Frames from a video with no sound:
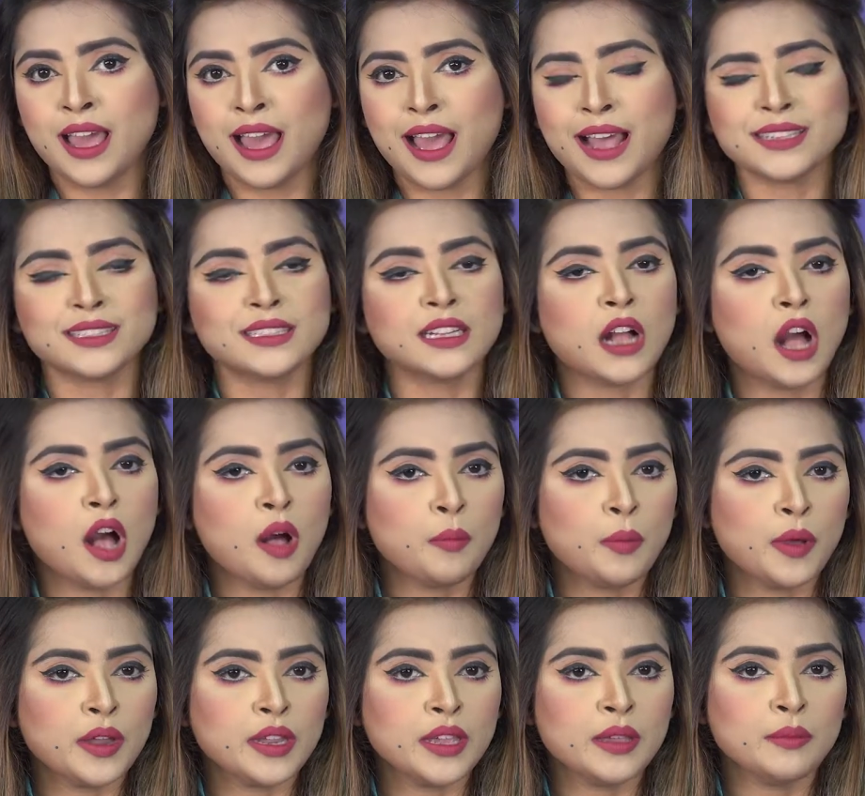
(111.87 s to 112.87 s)
as the
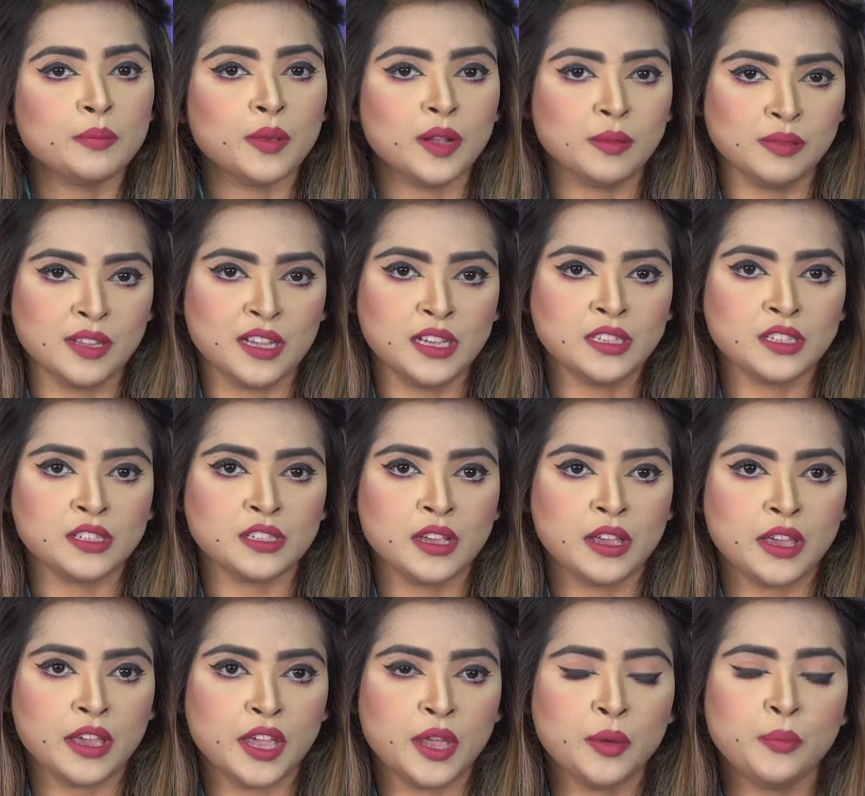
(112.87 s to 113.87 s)
company published
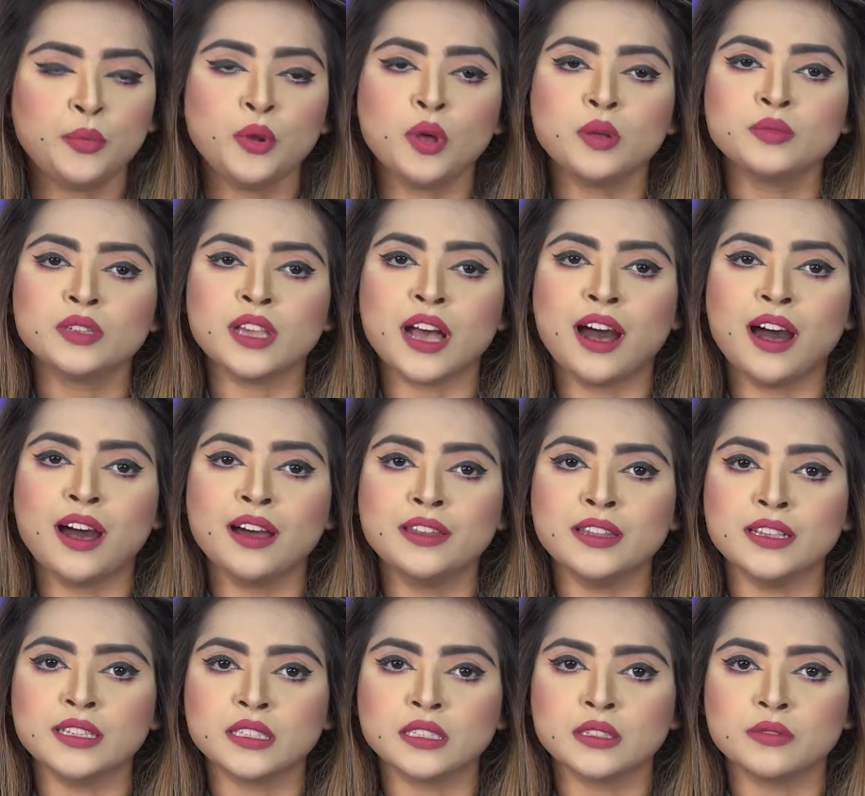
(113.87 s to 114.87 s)
improved
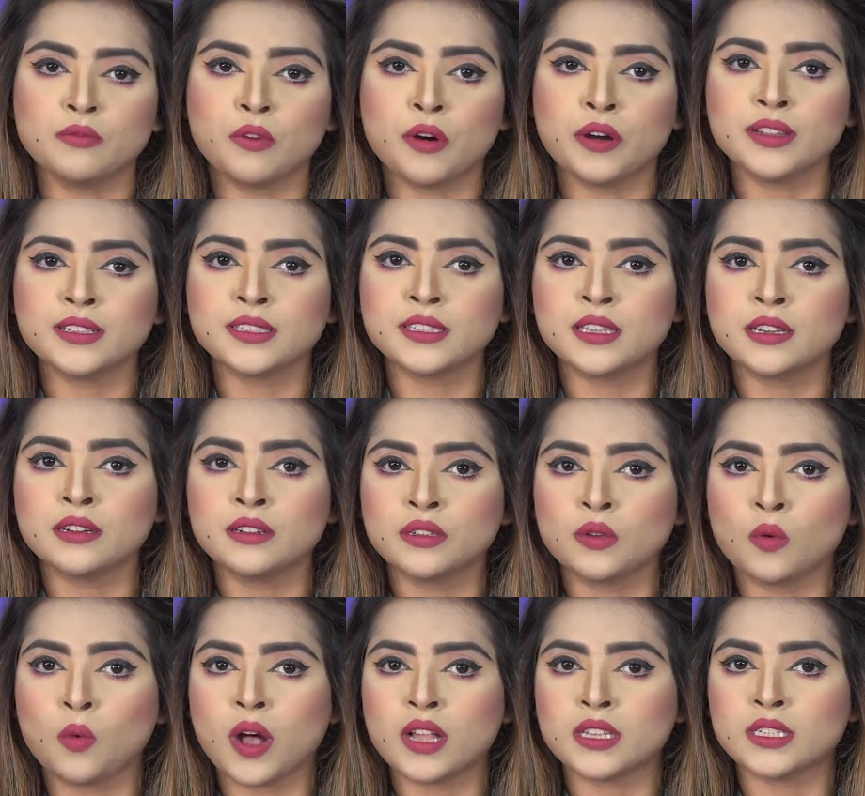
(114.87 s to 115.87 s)
earnings for its
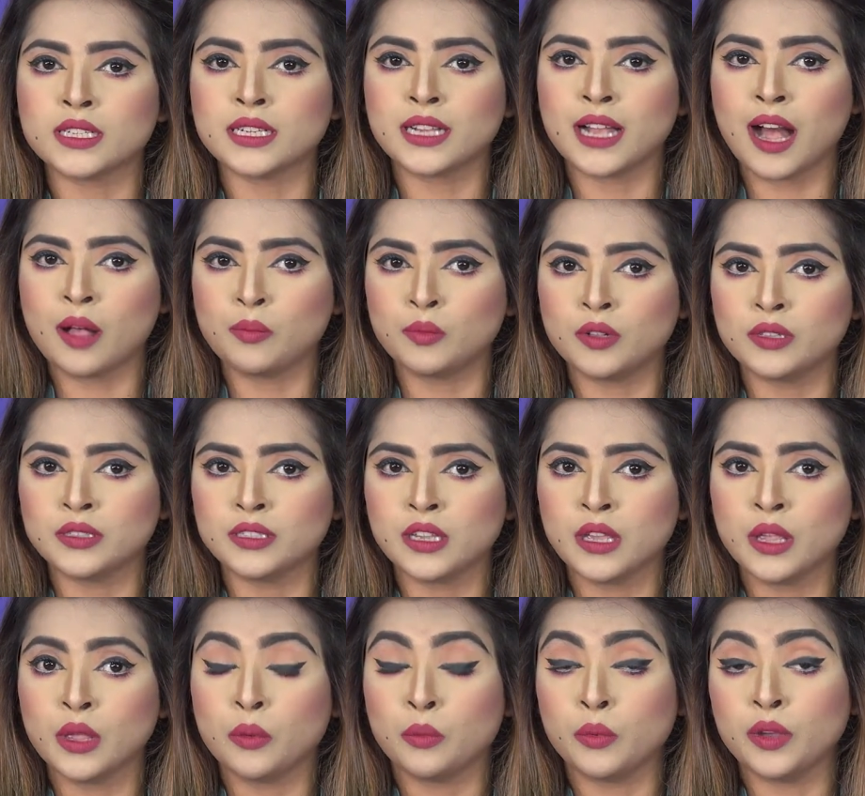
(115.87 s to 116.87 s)
third quarter coupled
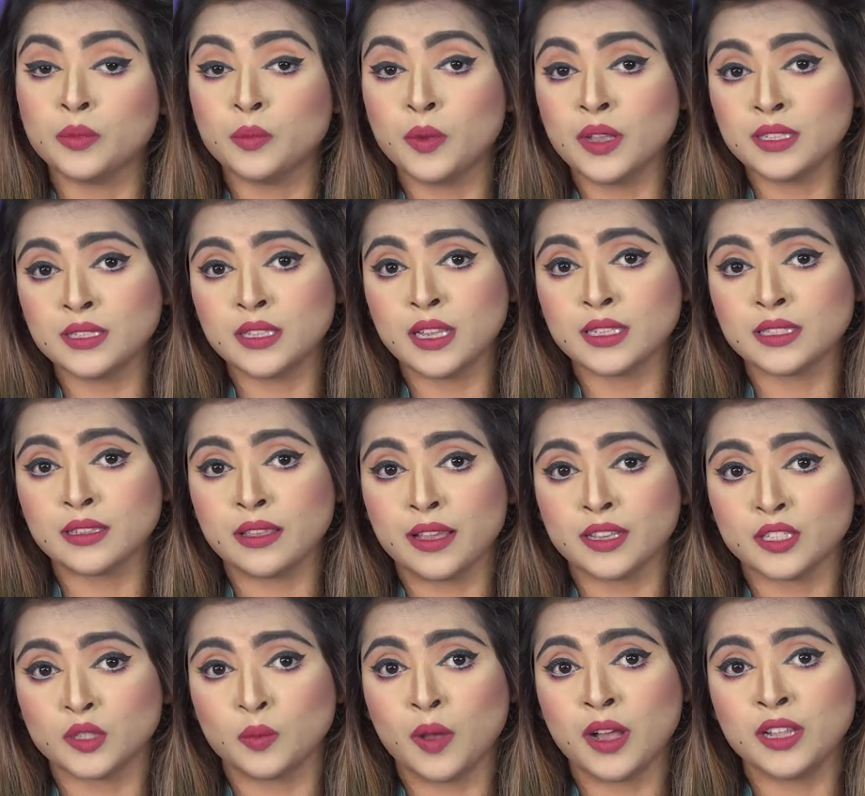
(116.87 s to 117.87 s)
with business
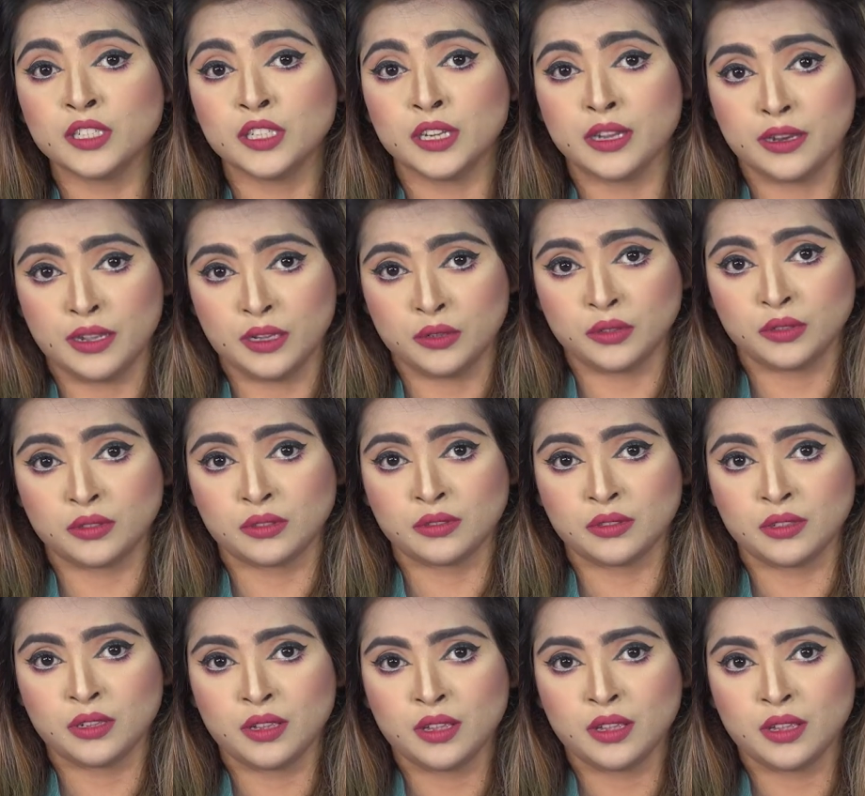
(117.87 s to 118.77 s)
expansion news.